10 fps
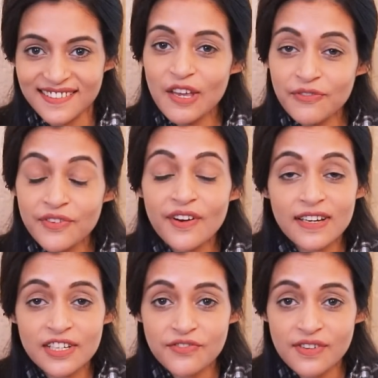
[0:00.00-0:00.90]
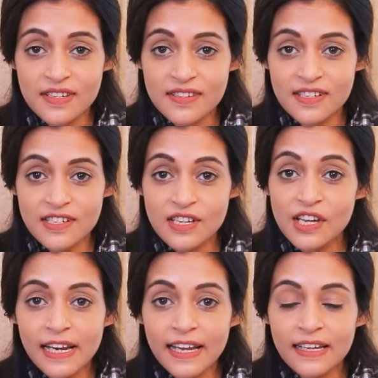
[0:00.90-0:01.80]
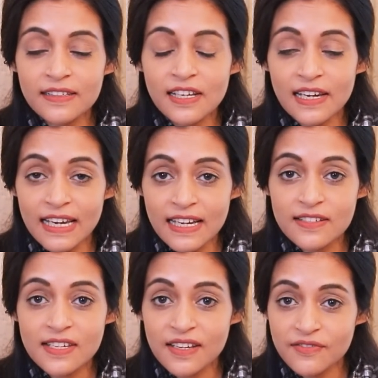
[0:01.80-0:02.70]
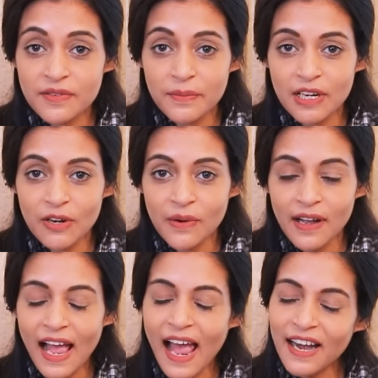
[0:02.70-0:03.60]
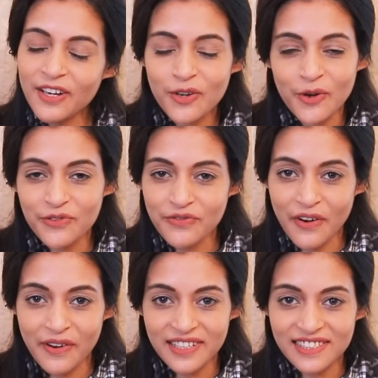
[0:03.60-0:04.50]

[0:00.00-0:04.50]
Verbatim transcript: If you're interested, click in the links given below and go for